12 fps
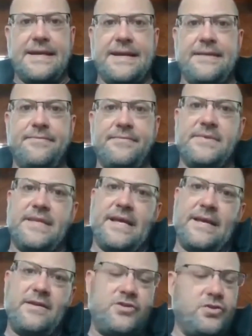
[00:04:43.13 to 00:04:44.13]
And
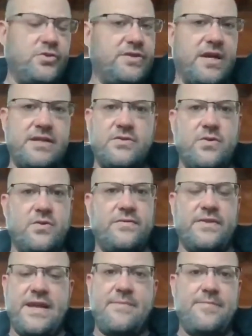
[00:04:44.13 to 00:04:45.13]
they choose us
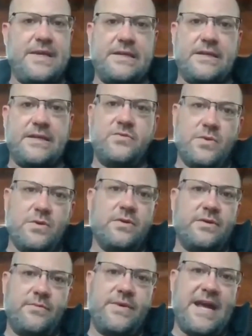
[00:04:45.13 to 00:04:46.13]
over them because
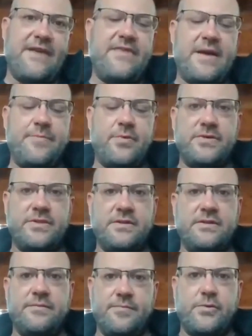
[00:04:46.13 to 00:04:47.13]
we have that
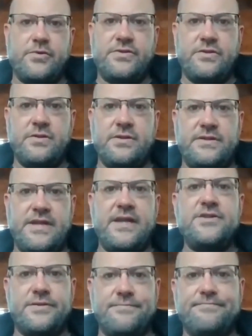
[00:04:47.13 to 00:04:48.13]
personal
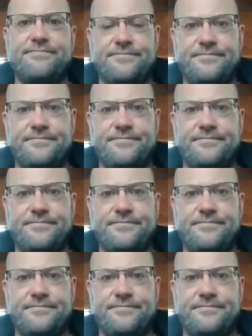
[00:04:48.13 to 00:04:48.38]
attention.